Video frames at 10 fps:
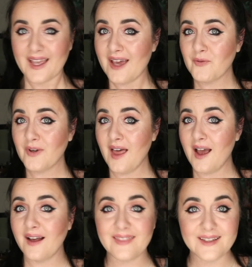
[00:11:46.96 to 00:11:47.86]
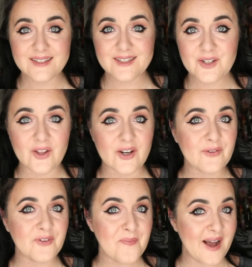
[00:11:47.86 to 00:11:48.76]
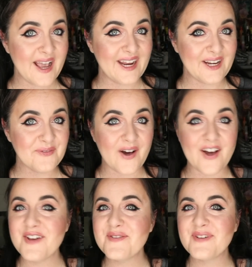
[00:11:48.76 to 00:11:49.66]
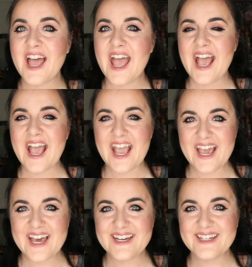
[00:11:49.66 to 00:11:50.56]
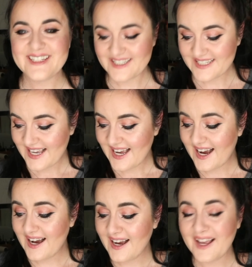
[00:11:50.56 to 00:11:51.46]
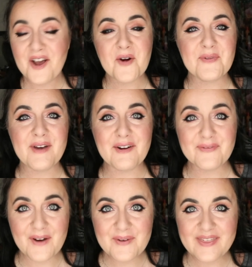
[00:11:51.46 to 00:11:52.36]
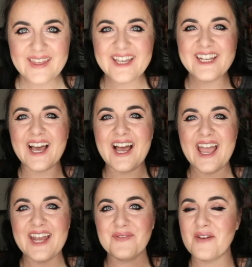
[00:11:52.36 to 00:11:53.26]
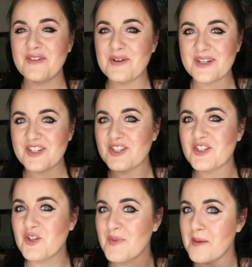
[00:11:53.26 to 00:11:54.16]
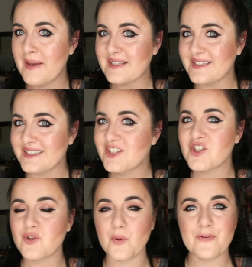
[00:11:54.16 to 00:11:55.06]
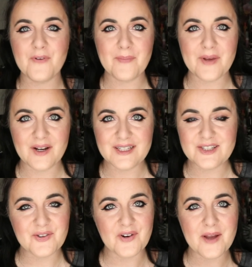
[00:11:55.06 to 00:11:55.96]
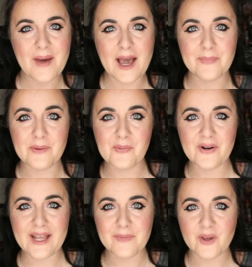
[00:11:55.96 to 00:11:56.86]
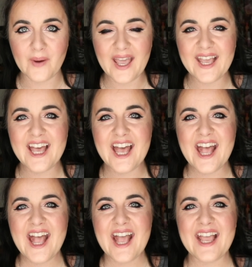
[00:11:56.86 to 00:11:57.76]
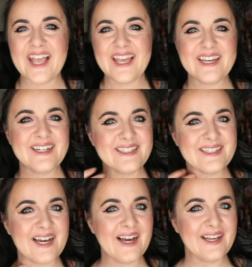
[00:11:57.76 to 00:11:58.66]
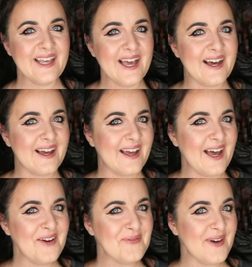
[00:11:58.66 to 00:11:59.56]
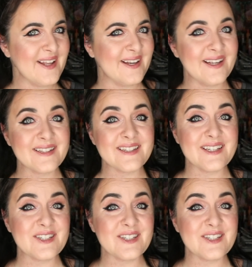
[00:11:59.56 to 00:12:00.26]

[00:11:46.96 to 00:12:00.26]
And voila, this is your look for My85. And I hope you have fun with it. And if you have any questions, shoot me a message or find me on Instagram at BePrettyMUA. And yeah, have fun. It's a